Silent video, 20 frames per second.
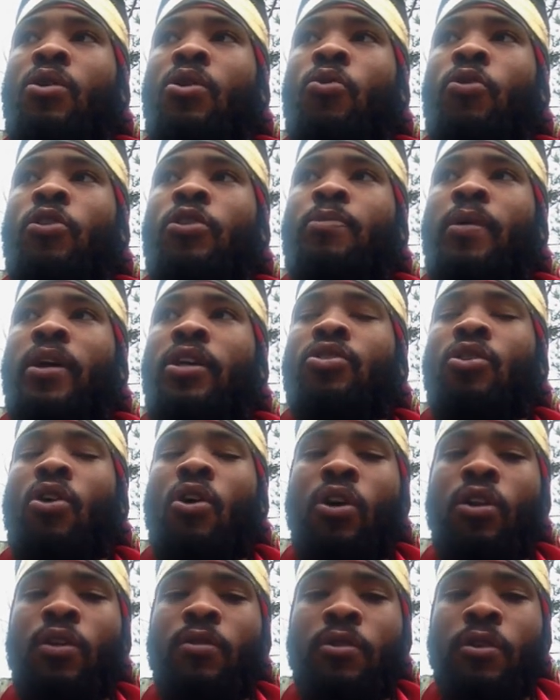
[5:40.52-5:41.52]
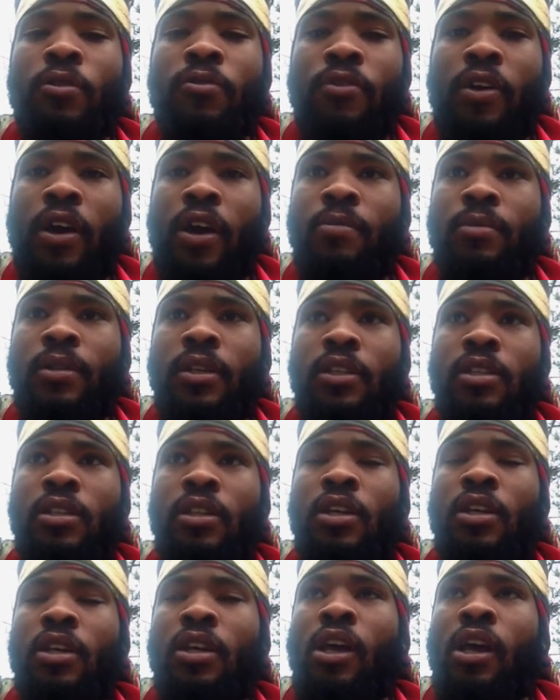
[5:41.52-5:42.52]
respect to all of your families,
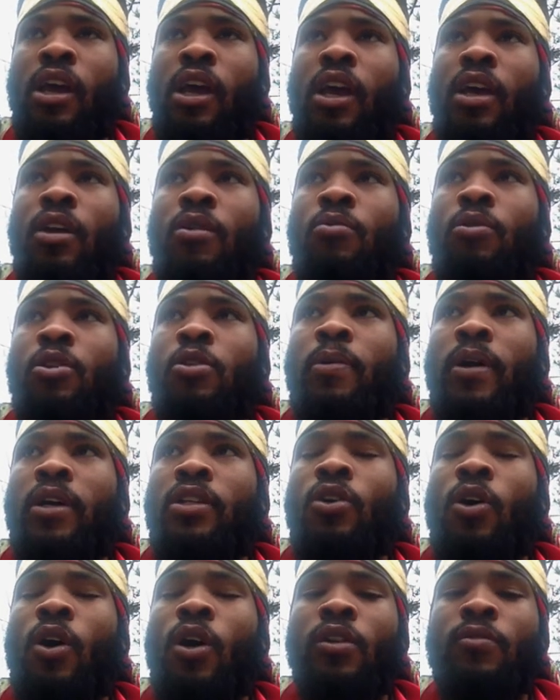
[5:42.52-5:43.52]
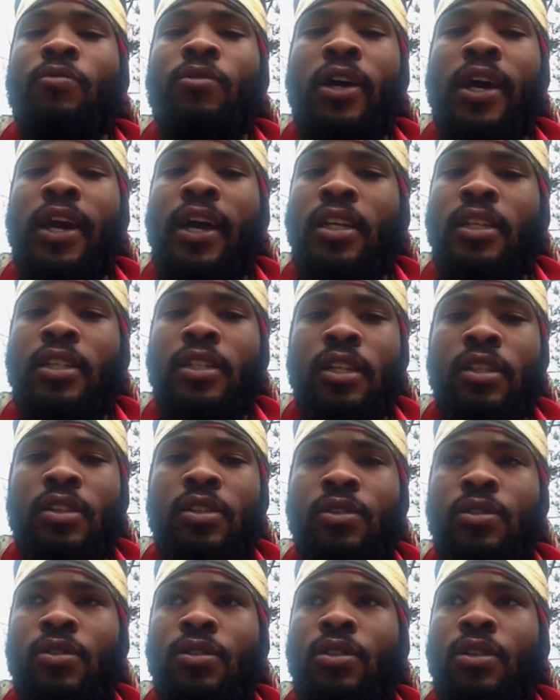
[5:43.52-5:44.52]
and respect to all of your
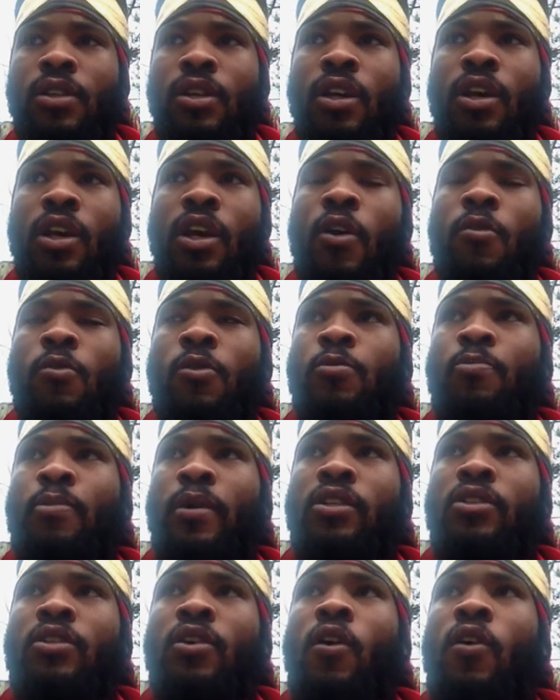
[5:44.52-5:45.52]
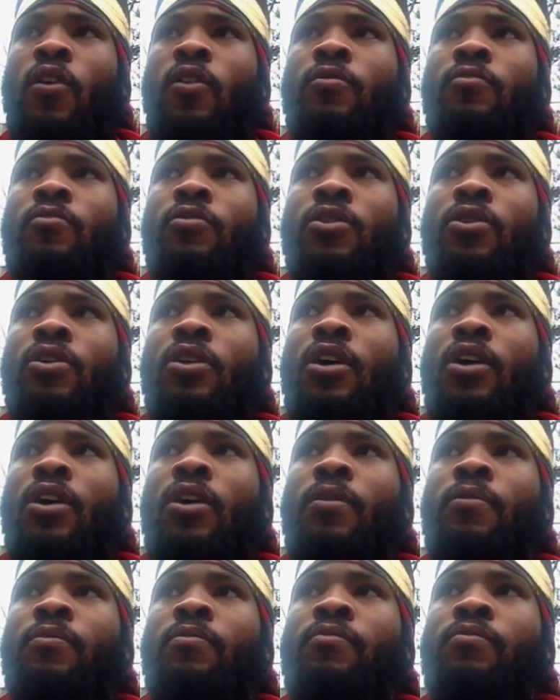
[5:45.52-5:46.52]
ancestors, and respect to all of your
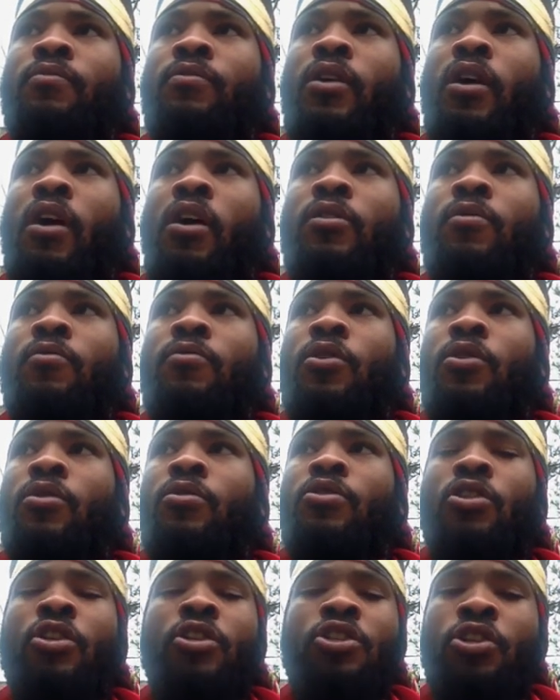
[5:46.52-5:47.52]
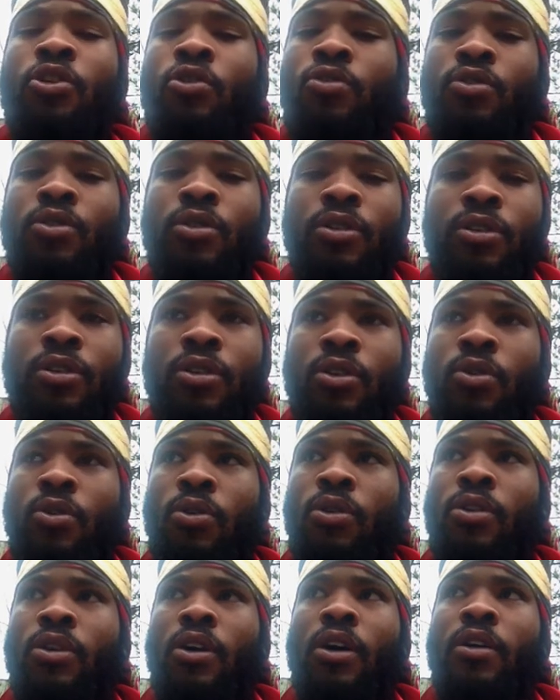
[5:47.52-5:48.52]
the children
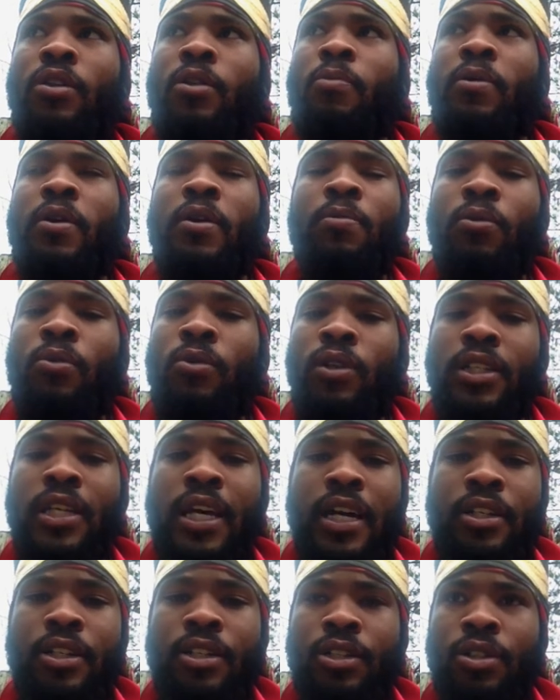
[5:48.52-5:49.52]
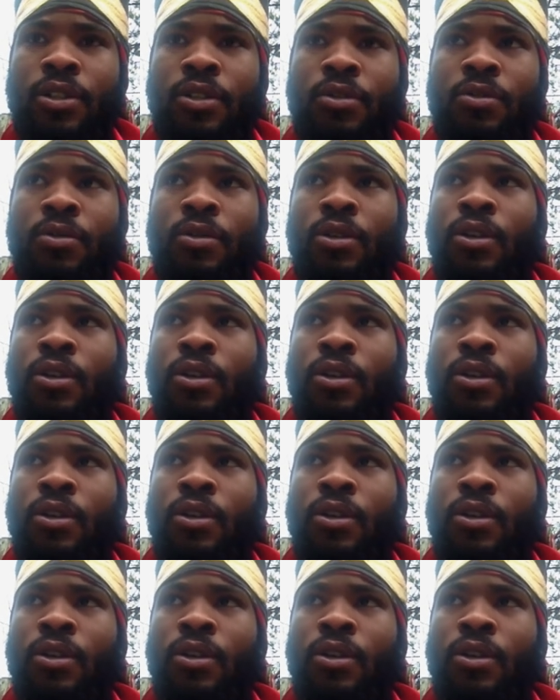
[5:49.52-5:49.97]
or the people attached to you,